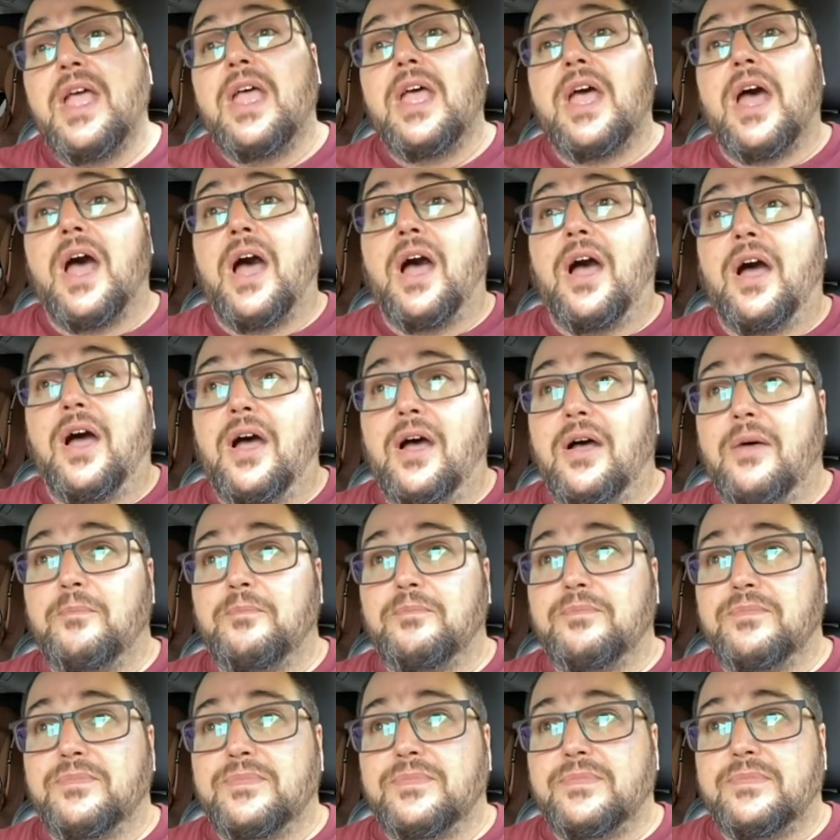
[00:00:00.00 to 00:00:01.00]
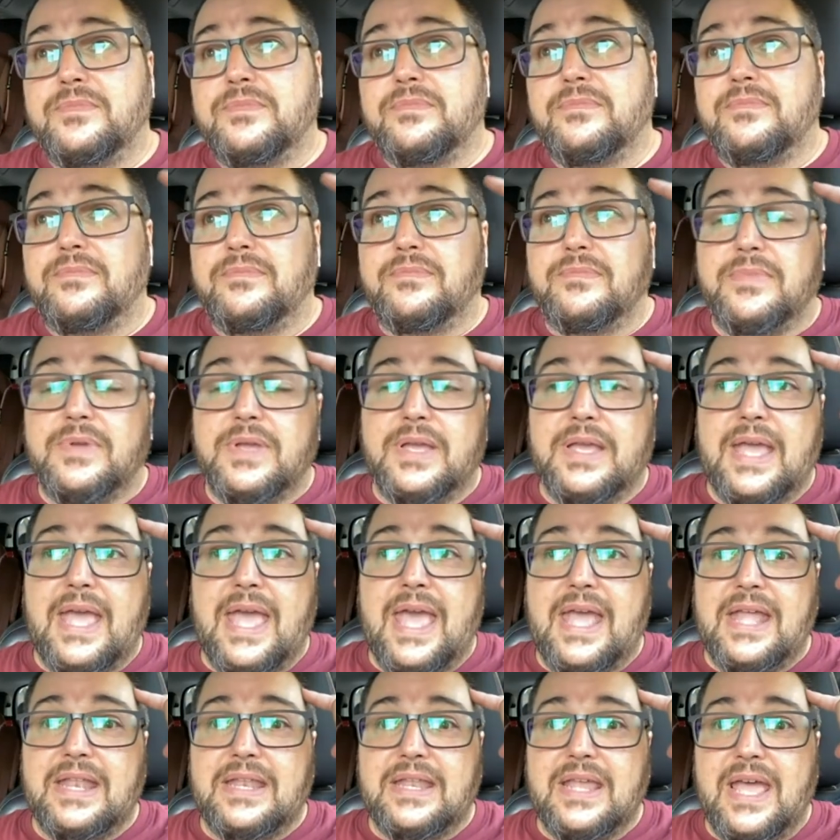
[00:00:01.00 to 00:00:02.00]
Um,
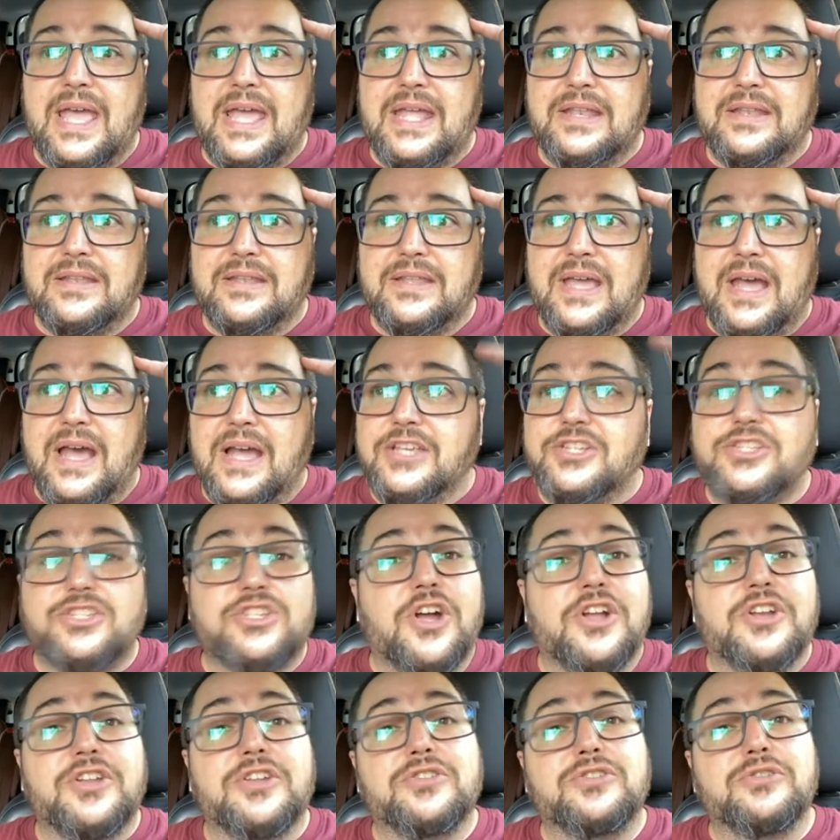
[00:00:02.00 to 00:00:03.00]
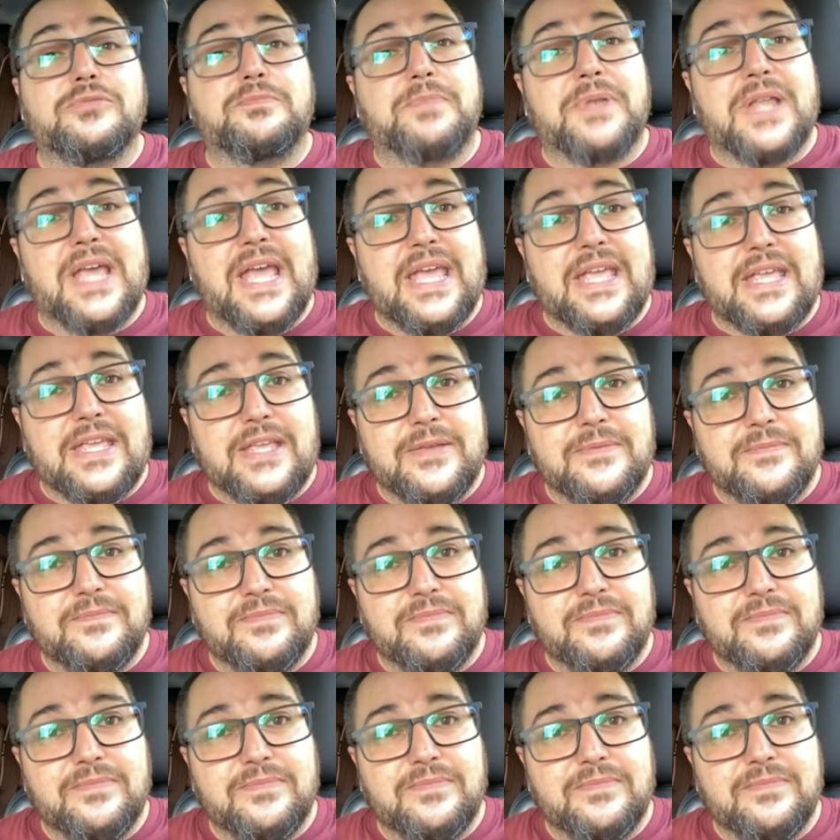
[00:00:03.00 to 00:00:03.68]
and I started to play.